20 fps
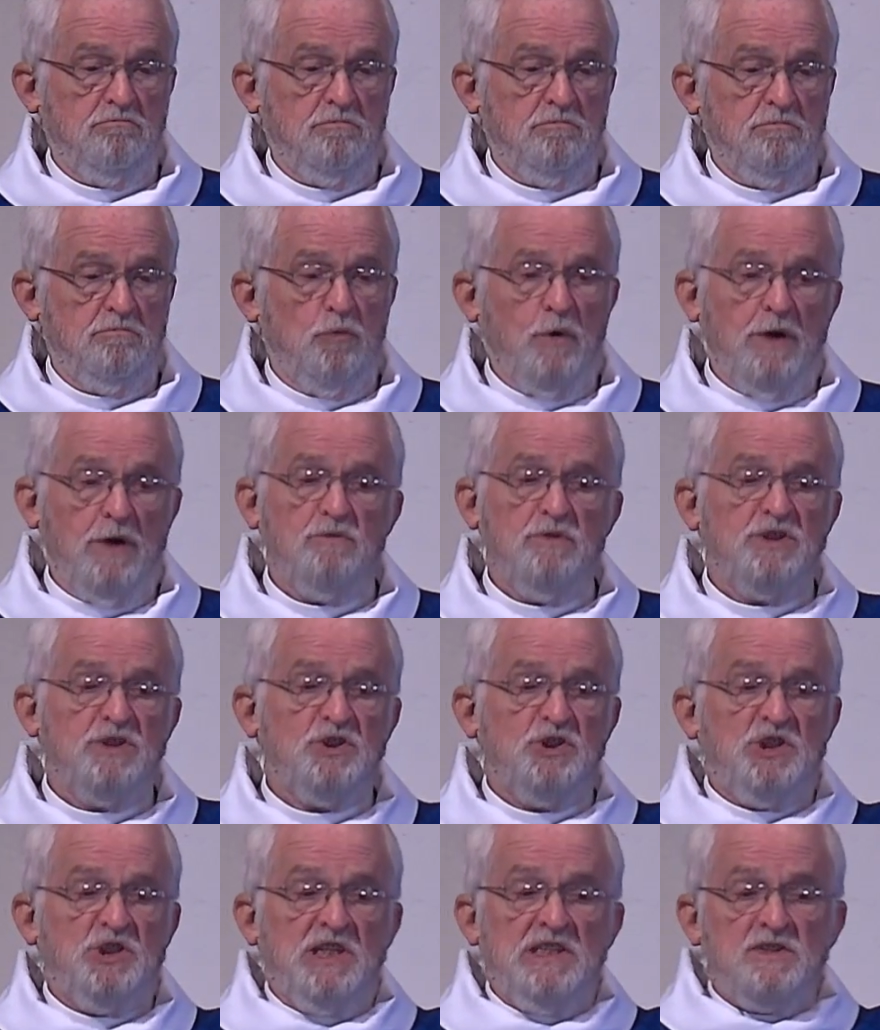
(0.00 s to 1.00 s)
Where was
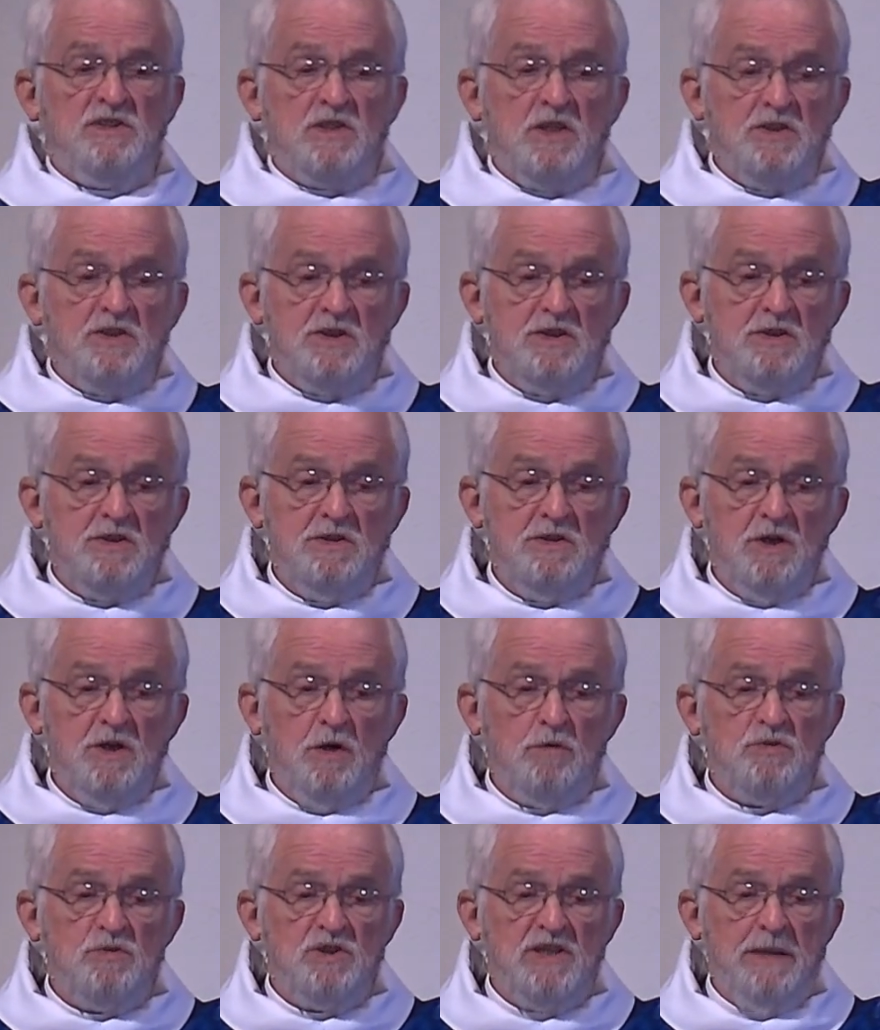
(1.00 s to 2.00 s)
Jesus
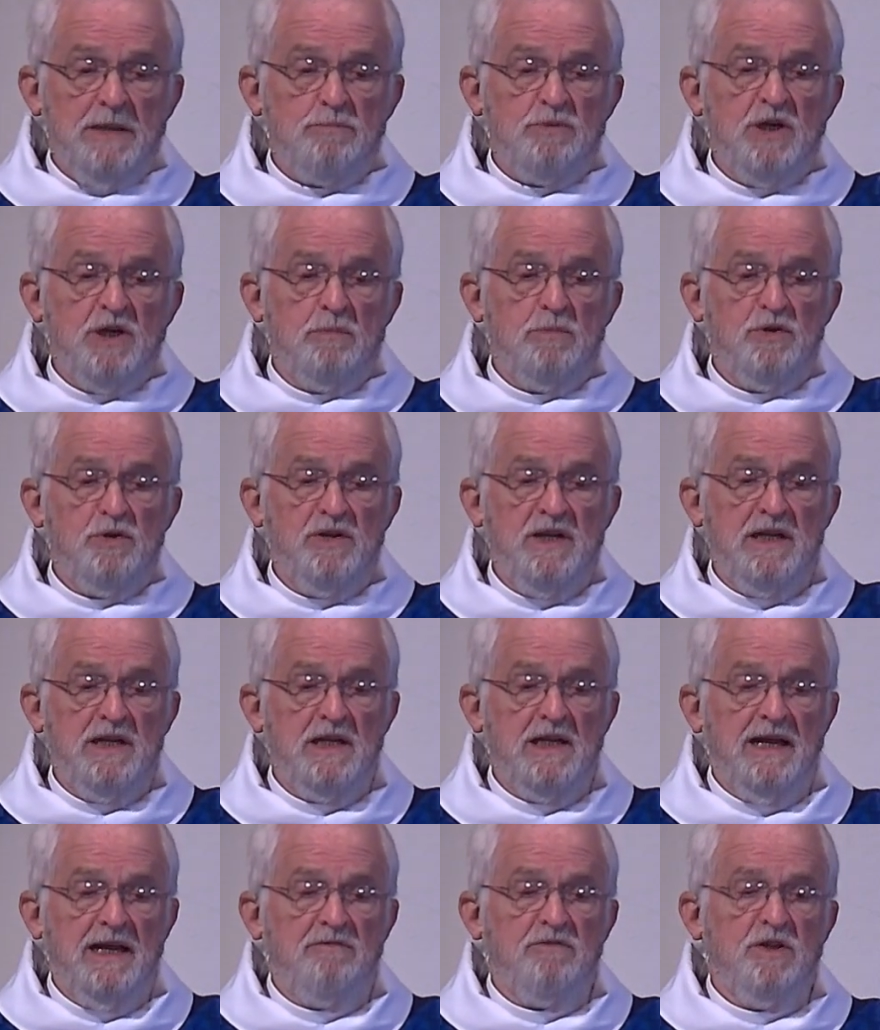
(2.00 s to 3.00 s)
on September the
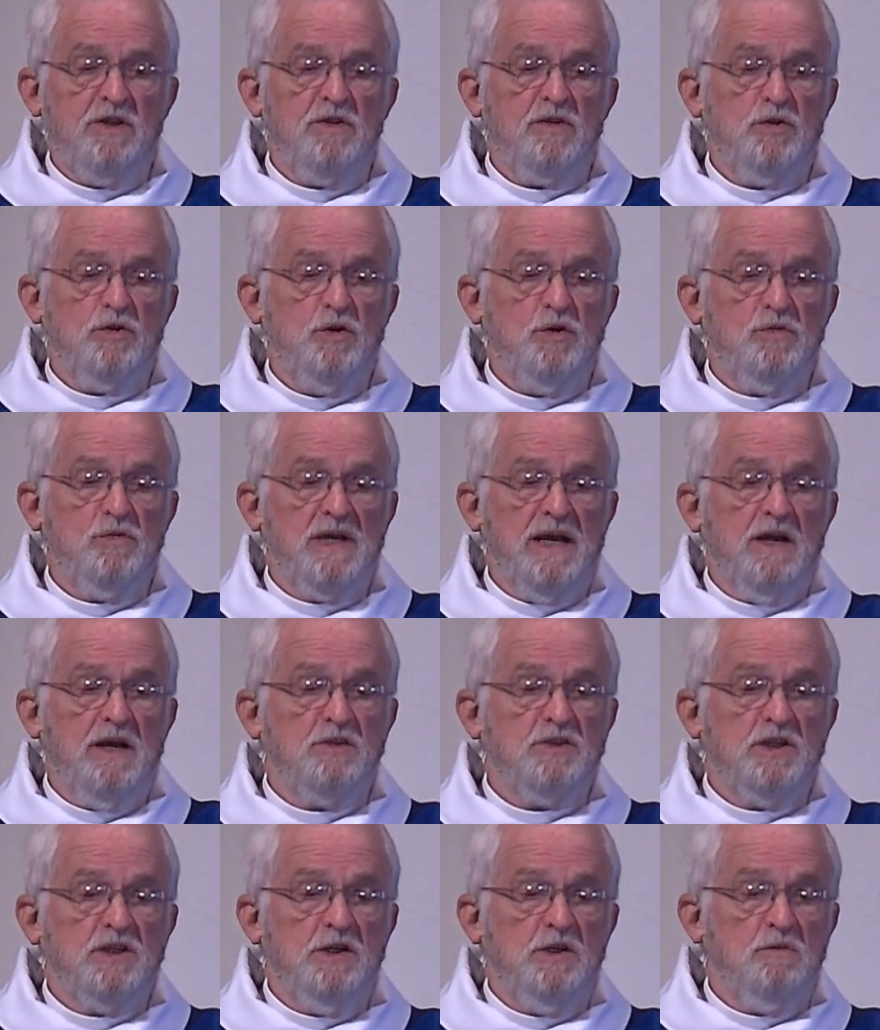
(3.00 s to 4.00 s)
11th,
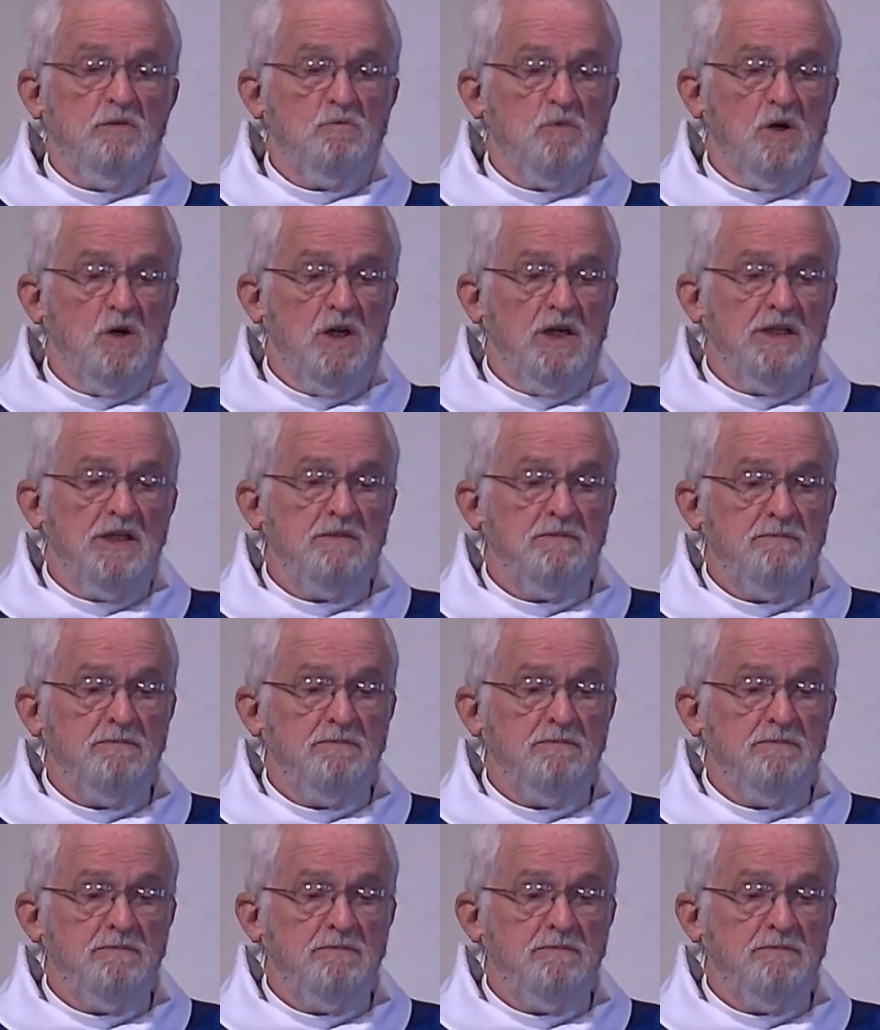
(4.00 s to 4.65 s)
2001?